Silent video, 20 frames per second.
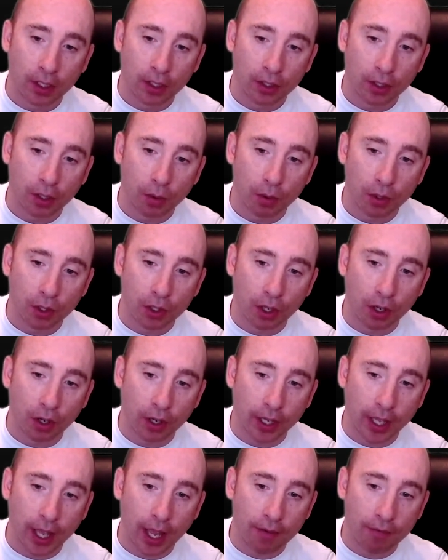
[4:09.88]
So we're sort
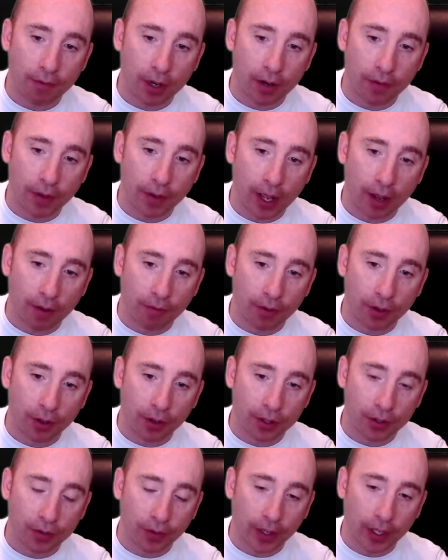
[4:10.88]
of getting rid of our
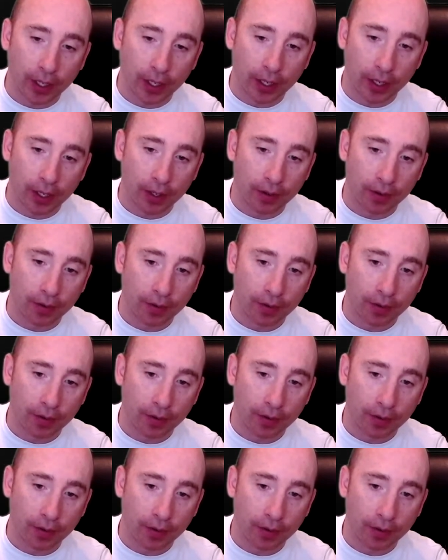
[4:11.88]
first finger.